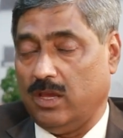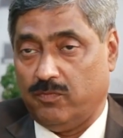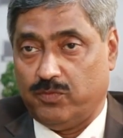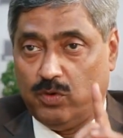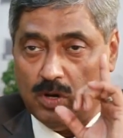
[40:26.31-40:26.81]

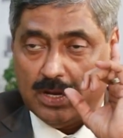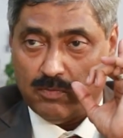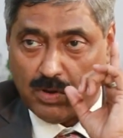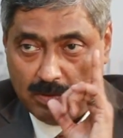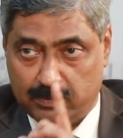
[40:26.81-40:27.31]
If
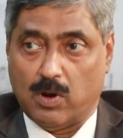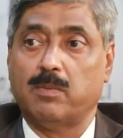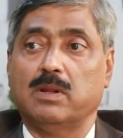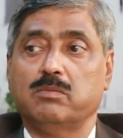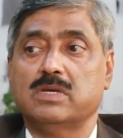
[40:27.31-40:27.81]
our
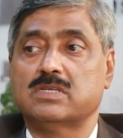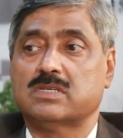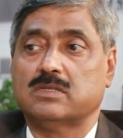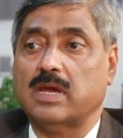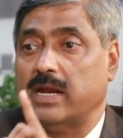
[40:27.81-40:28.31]
problem
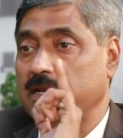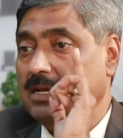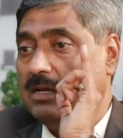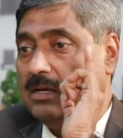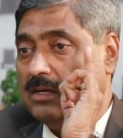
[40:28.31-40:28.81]
is
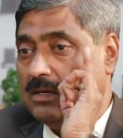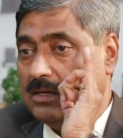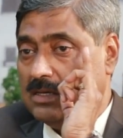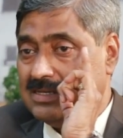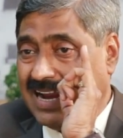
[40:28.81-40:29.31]
that
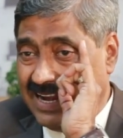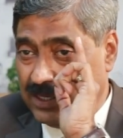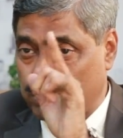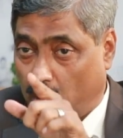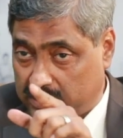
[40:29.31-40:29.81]

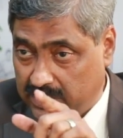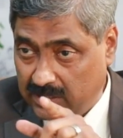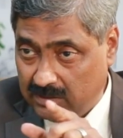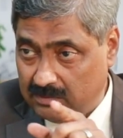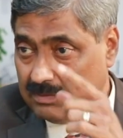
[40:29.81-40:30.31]
child is
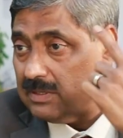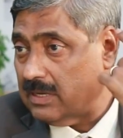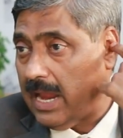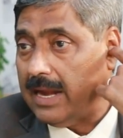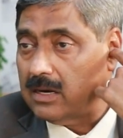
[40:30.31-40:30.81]
watching
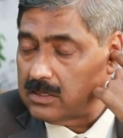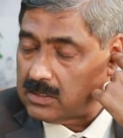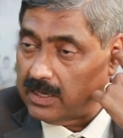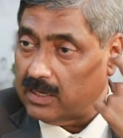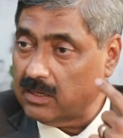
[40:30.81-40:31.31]
and
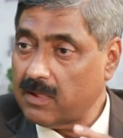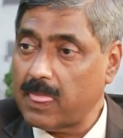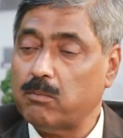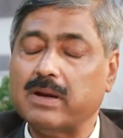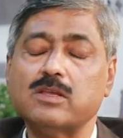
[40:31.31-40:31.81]
listening,
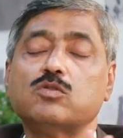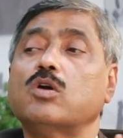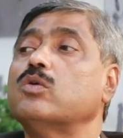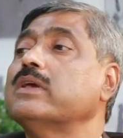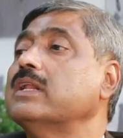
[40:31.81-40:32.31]
but is
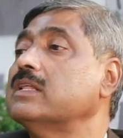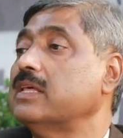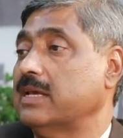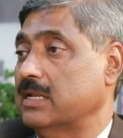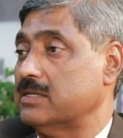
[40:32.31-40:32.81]
not doing
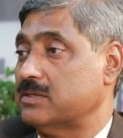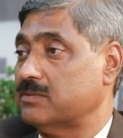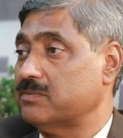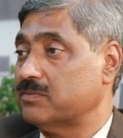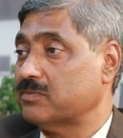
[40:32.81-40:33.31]
anything else.